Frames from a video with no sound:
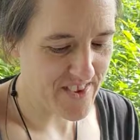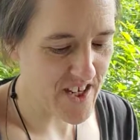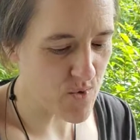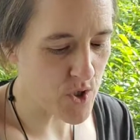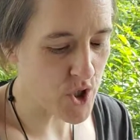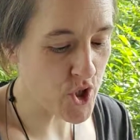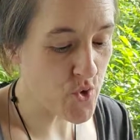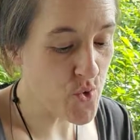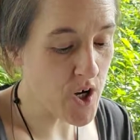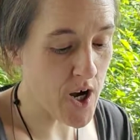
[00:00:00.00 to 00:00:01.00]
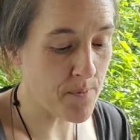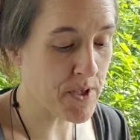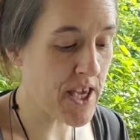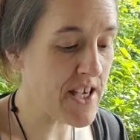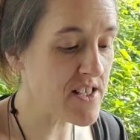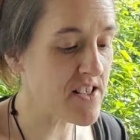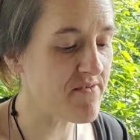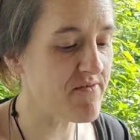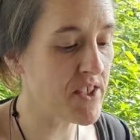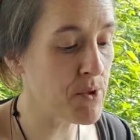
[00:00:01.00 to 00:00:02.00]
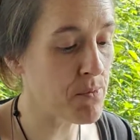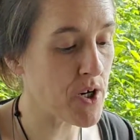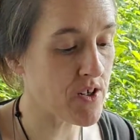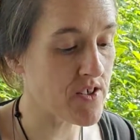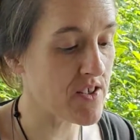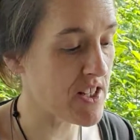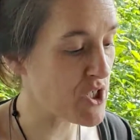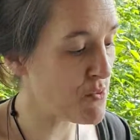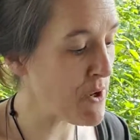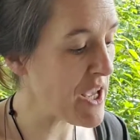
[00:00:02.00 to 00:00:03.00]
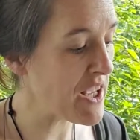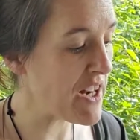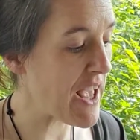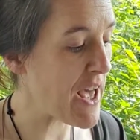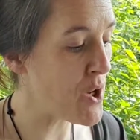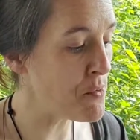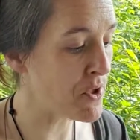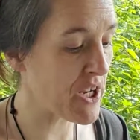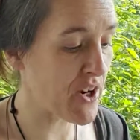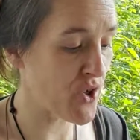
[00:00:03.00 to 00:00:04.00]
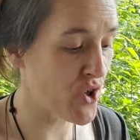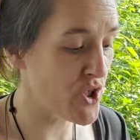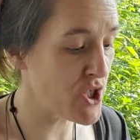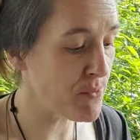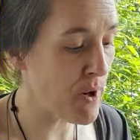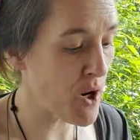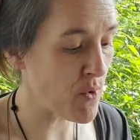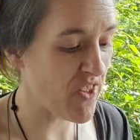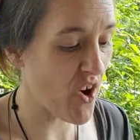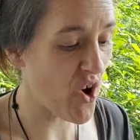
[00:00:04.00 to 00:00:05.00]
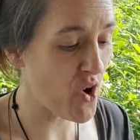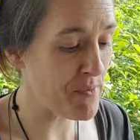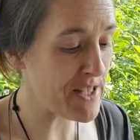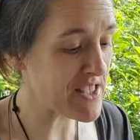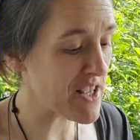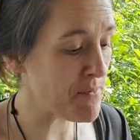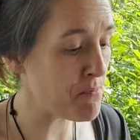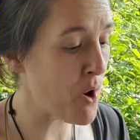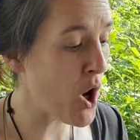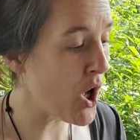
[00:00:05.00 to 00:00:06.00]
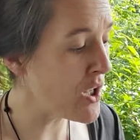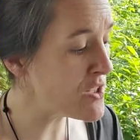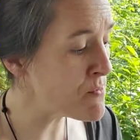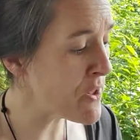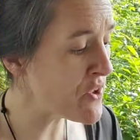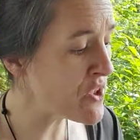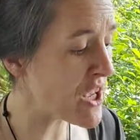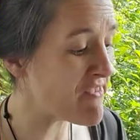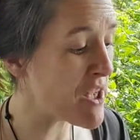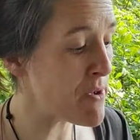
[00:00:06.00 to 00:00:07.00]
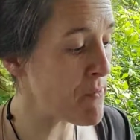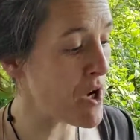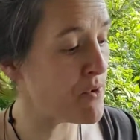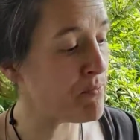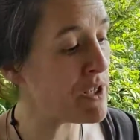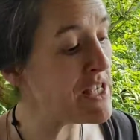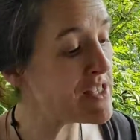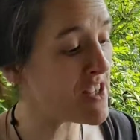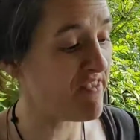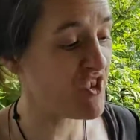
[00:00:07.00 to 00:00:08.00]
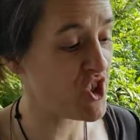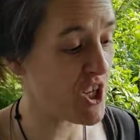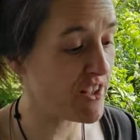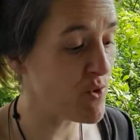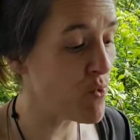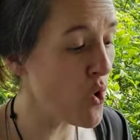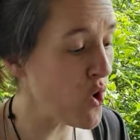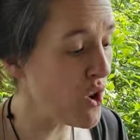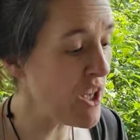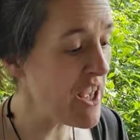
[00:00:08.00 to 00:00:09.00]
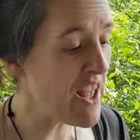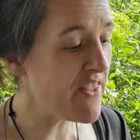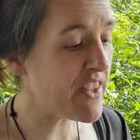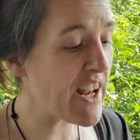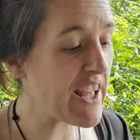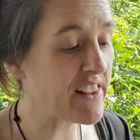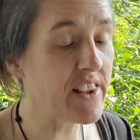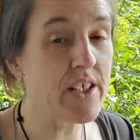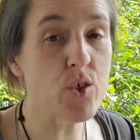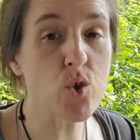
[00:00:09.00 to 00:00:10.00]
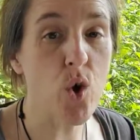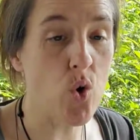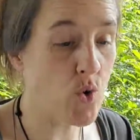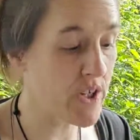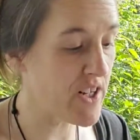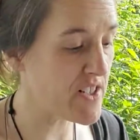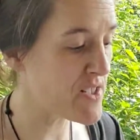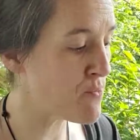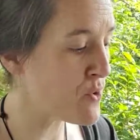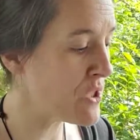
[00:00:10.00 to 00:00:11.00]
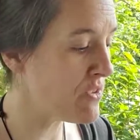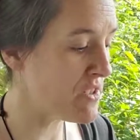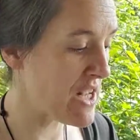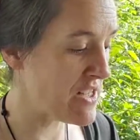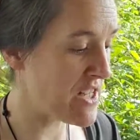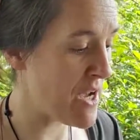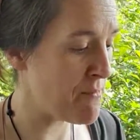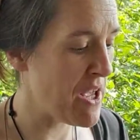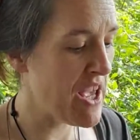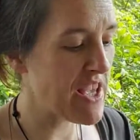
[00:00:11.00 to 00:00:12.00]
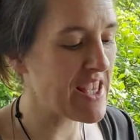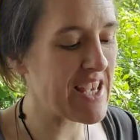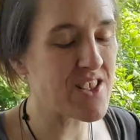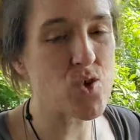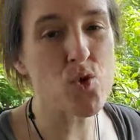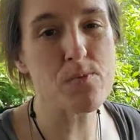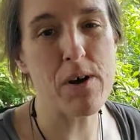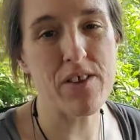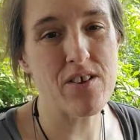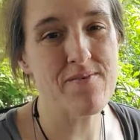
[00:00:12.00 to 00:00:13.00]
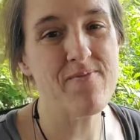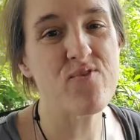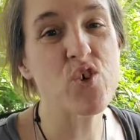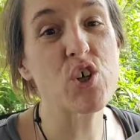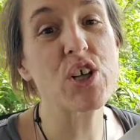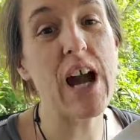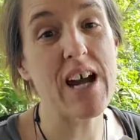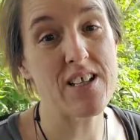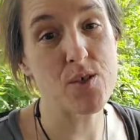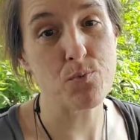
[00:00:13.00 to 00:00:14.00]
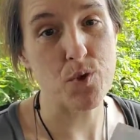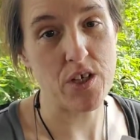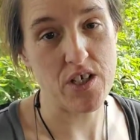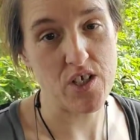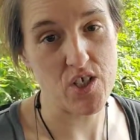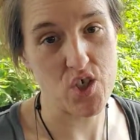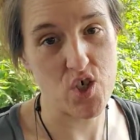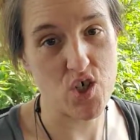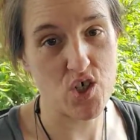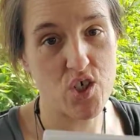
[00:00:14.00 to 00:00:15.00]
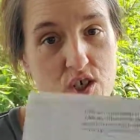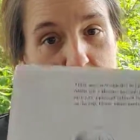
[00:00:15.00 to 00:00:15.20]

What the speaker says: There were 2 cupcakes in Philip Parker's lunch bag, and Albert got a Hershey bar with almonds, and Paul's mother gave him a piece of jelly roll that had little coconut sprinkles on top. Guess whose mother forgot to put in dessert?